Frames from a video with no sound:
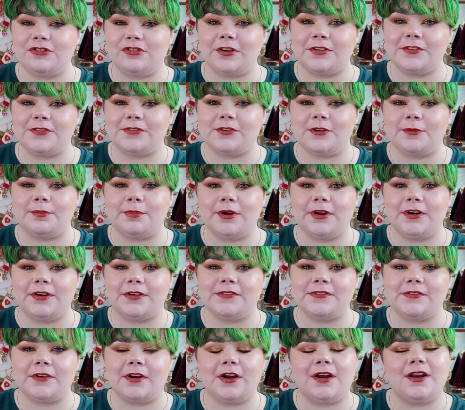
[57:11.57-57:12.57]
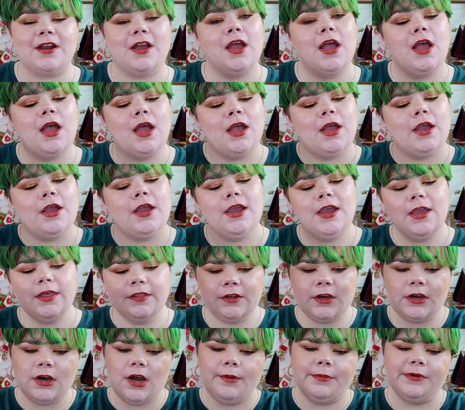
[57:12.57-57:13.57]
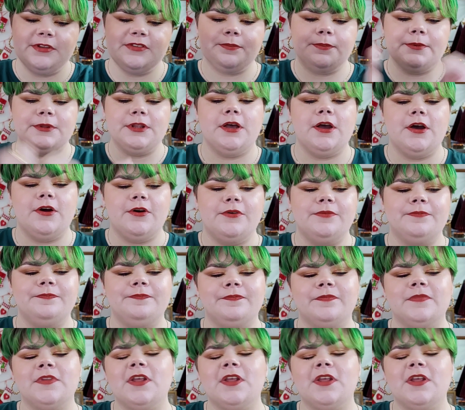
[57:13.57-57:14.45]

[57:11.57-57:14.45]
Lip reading: drugstore products are in the comments below.